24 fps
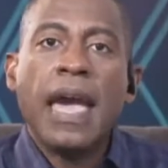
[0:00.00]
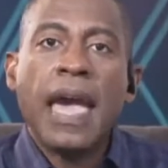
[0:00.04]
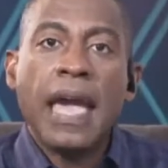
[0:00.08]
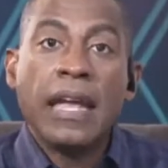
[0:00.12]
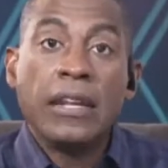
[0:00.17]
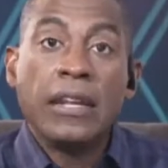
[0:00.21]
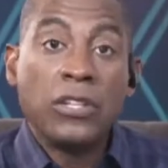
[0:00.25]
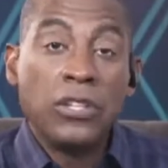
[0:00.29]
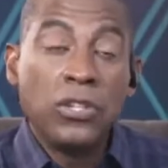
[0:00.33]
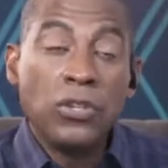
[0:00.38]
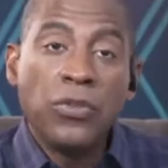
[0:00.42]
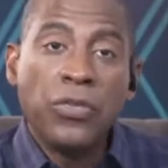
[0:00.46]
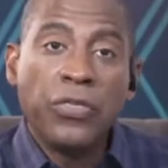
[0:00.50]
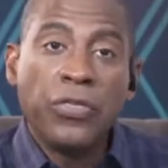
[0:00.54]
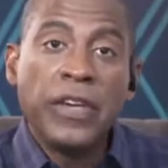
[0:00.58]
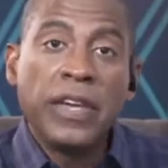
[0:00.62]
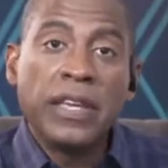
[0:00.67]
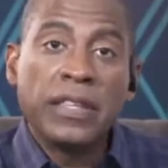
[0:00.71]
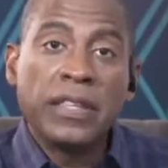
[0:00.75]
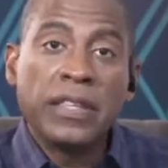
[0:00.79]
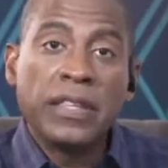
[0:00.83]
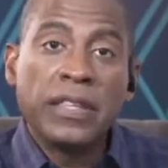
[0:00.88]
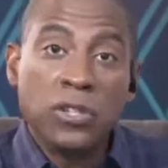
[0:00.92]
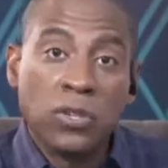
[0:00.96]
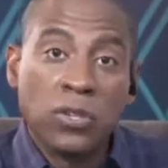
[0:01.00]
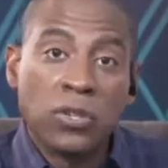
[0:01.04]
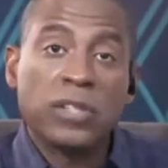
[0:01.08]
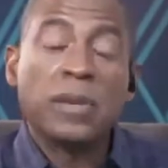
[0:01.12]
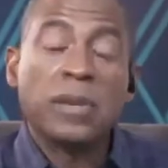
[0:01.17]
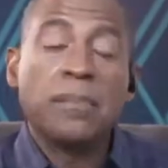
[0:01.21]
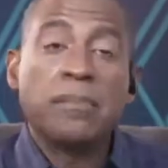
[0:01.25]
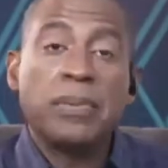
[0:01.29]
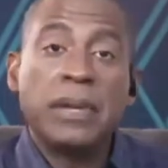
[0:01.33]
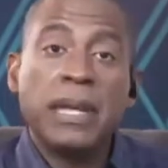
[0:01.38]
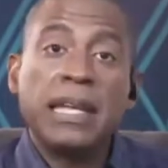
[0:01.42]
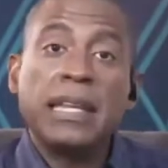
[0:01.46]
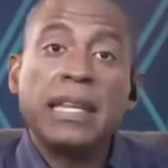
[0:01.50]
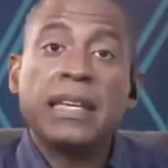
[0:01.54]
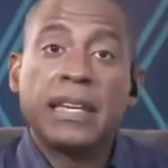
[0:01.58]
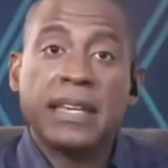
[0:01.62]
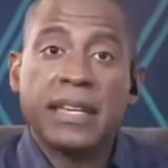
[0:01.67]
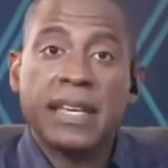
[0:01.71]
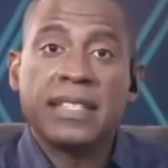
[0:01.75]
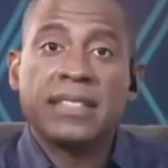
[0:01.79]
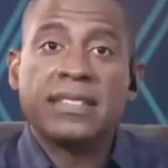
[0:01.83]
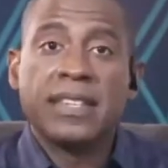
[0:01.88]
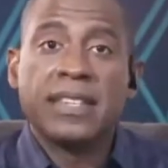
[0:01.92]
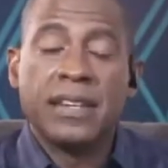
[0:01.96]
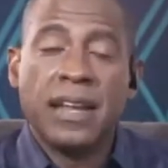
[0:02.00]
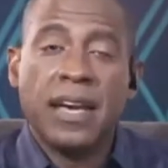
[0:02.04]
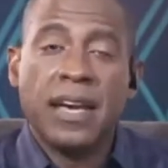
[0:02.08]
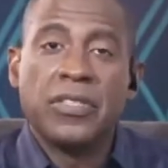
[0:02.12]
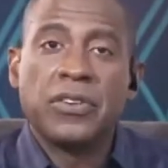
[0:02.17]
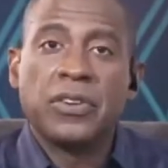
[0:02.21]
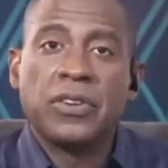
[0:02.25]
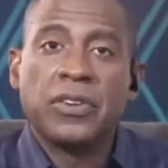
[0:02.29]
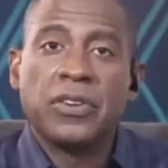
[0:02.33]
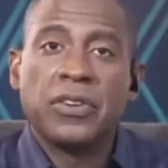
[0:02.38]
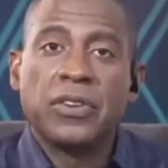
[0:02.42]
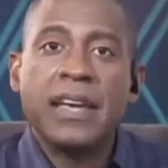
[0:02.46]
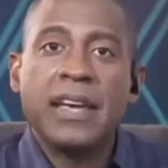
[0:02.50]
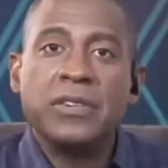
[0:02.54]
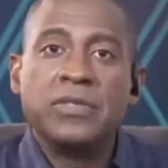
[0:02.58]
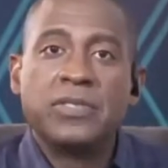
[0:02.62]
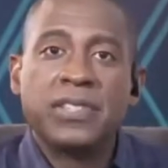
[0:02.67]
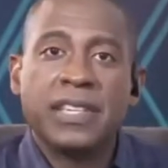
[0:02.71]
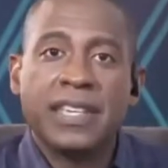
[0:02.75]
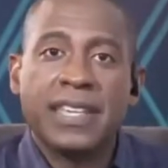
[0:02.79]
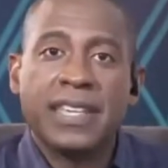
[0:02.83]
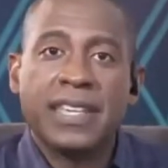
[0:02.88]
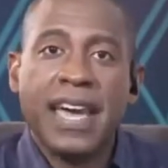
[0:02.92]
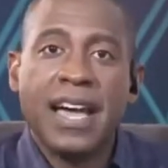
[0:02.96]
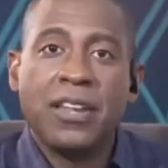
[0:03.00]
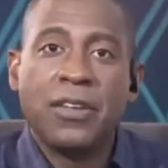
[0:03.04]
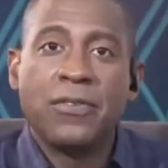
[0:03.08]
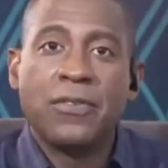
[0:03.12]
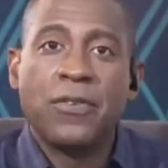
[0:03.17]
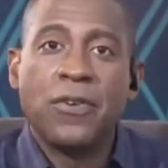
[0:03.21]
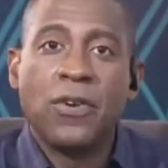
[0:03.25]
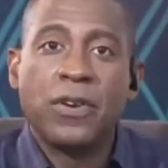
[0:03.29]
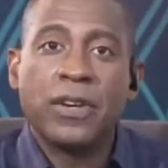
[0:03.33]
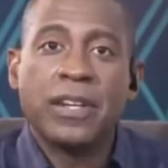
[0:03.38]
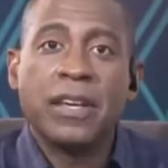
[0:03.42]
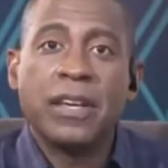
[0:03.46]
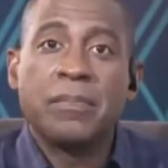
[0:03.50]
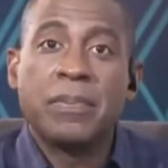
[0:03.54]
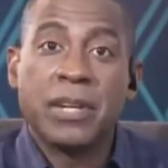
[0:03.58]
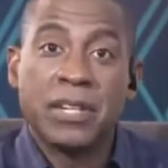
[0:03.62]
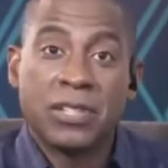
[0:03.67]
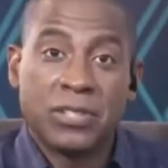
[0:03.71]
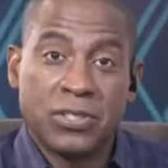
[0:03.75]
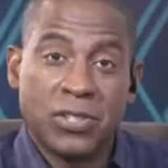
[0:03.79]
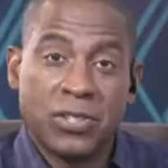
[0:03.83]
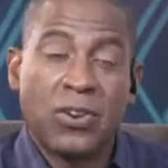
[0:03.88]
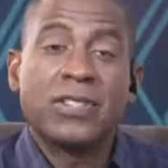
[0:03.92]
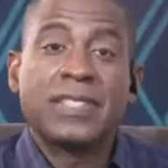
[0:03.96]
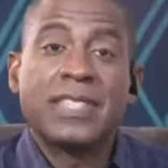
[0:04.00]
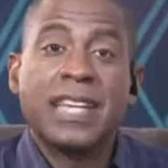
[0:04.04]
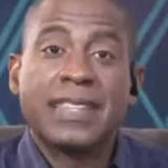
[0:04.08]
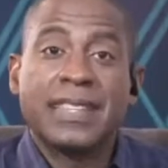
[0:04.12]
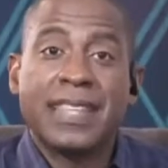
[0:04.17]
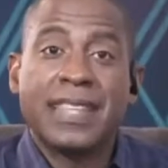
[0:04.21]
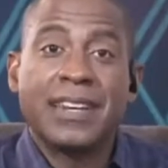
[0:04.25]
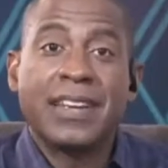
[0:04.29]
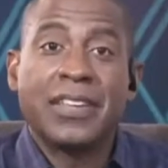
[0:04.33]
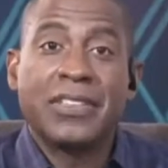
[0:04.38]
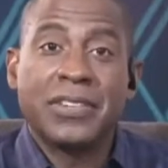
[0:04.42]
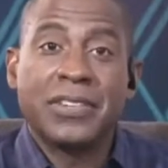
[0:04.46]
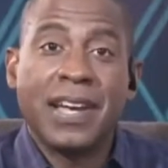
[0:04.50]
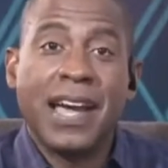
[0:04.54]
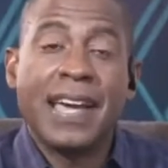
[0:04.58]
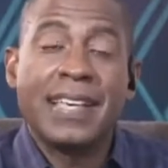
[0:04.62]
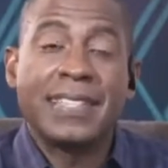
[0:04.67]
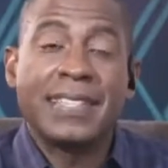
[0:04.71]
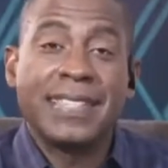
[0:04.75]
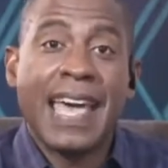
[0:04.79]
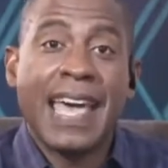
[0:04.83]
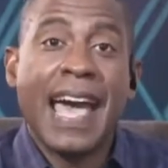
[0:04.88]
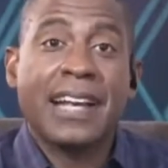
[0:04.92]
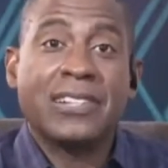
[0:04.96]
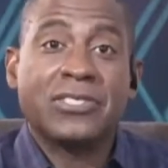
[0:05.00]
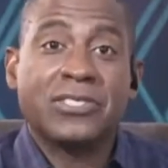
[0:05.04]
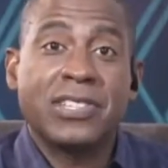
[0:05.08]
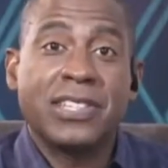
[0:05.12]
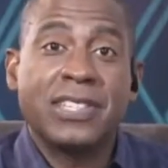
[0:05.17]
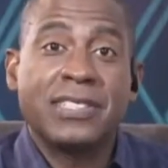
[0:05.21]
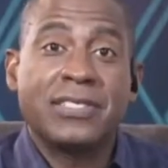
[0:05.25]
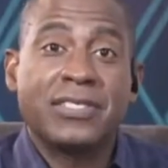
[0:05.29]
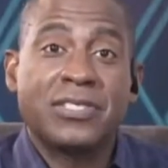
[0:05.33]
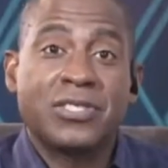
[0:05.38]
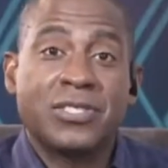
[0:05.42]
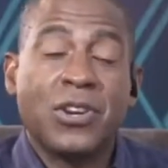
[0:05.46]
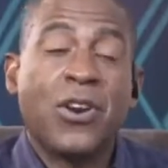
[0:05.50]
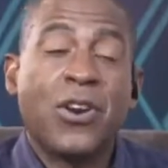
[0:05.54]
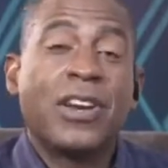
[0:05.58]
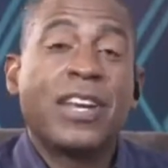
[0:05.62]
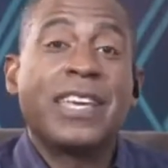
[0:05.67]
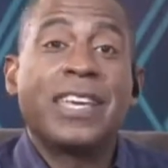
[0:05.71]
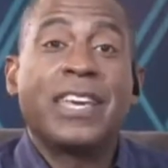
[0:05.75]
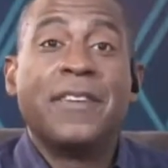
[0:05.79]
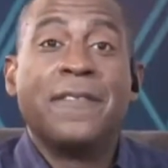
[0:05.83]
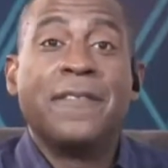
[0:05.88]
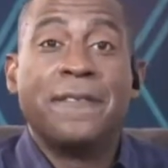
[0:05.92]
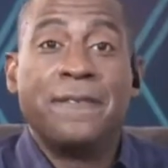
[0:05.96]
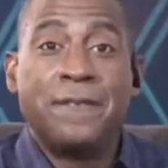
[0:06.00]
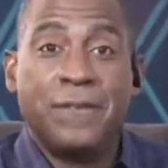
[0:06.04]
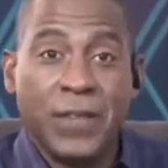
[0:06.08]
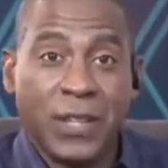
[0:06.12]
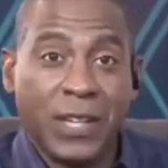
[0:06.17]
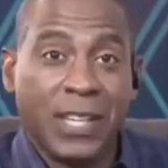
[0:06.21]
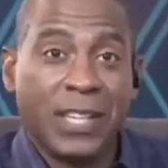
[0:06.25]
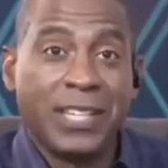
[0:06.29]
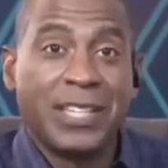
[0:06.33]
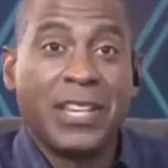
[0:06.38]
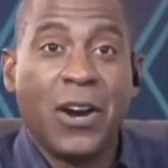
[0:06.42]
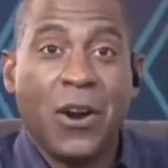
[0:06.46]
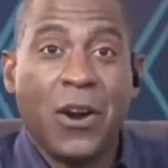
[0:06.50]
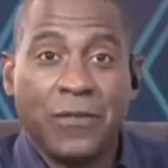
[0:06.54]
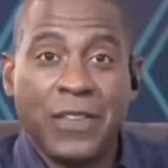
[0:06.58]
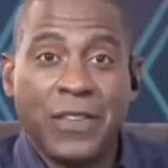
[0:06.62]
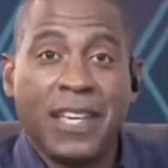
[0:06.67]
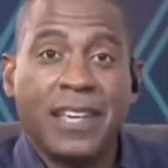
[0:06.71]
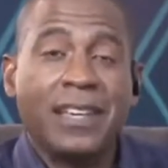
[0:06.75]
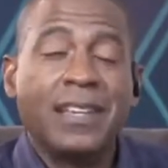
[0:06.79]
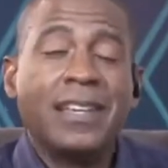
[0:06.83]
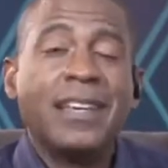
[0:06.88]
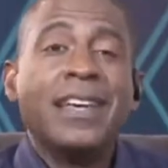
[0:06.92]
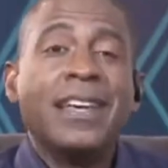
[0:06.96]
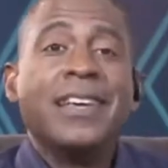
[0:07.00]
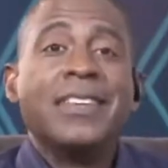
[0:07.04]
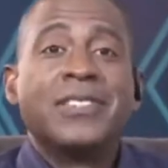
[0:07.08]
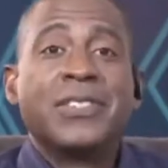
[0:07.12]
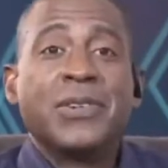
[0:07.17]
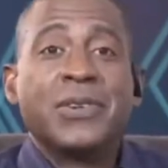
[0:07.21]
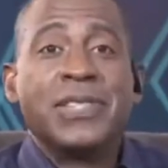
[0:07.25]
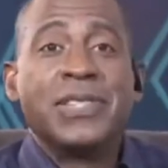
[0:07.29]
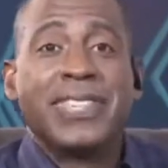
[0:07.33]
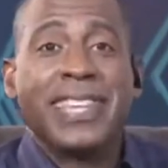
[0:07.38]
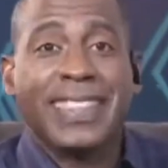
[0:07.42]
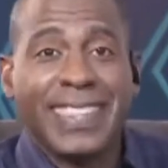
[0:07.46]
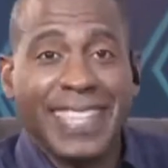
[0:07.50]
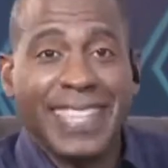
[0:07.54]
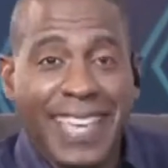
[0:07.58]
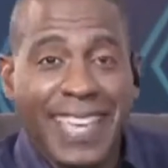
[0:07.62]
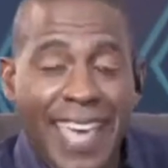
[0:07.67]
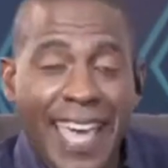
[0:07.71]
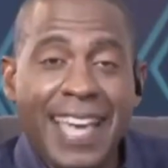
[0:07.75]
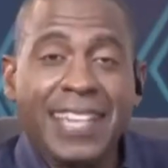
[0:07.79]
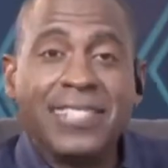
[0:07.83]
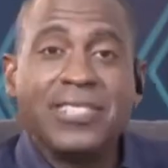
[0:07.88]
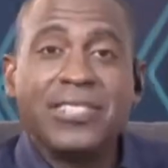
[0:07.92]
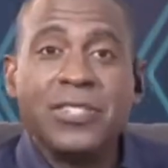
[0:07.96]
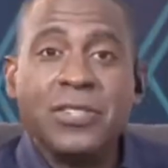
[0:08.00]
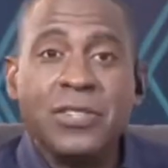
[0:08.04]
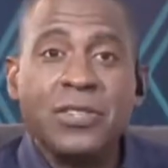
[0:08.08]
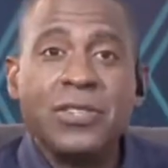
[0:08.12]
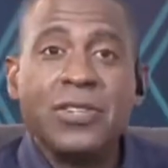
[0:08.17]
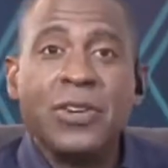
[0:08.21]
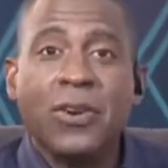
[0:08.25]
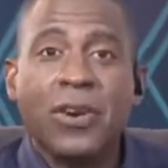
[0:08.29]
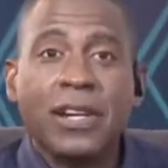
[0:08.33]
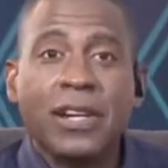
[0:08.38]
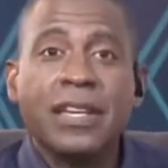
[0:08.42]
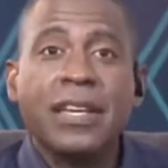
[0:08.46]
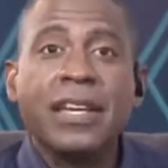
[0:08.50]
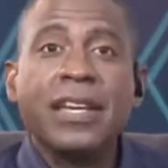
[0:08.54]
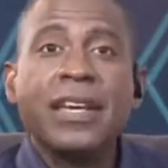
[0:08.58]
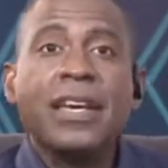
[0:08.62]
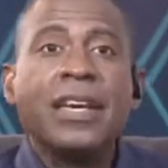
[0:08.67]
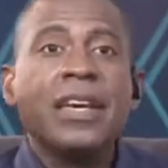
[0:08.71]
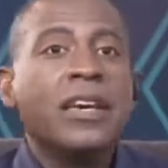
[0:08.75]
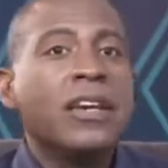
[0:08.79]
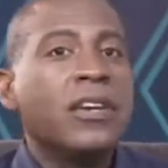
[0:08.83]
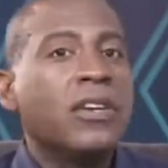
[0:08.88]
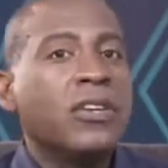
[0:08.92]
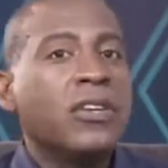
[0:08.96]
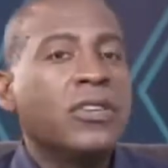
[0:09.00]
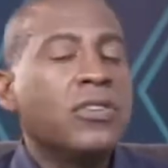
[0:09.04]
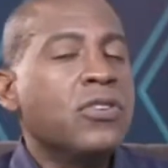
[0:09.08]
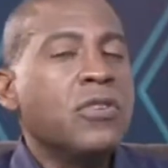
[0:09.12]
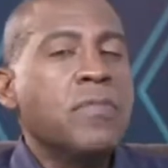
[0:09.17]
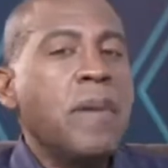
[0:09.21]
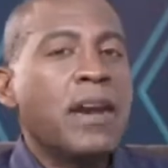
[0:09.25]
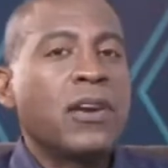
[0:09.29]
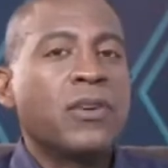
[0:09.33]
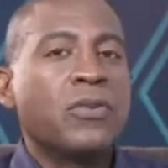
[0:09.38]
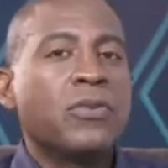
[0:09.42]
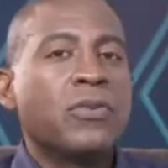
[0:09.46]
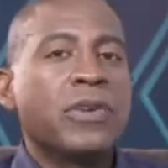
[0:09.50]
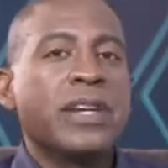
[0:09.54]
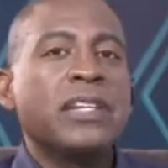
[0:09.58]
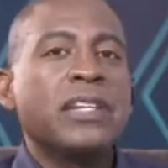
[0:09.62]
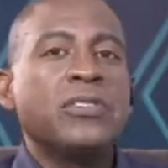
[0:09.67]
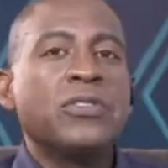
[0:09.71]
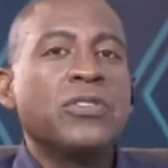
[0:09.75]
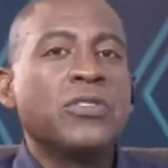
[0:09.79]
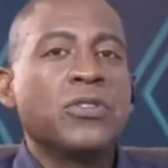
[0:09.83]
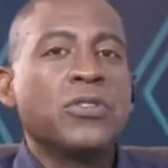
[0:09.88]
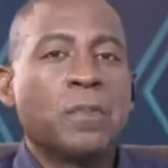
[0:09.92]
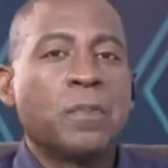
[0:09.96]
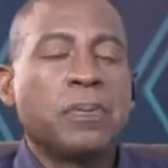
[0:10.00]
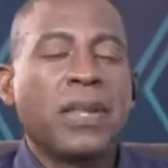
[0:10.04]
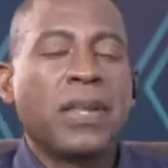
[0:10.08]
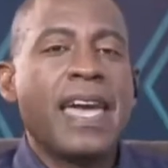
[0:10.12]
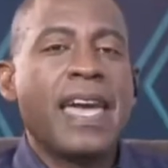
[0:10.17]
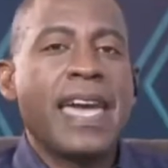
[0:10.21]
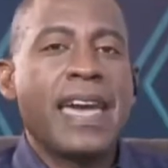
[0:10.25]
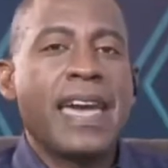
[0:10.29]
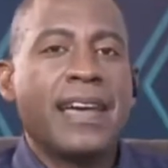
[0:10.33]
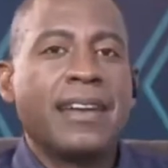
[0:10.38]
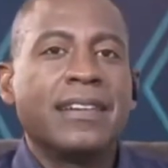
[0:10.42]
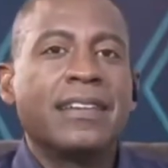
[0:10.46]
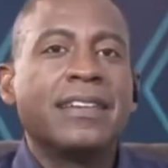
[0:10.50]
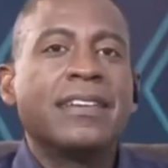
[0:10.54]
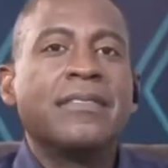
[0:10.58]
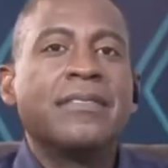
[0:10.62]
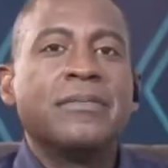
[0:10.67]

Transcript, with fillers: And you think that you're competing against another guy who's in California, but it turns out that other guy is actually starting in Philadelphia. So he's at the edge of New York. You better redo your plan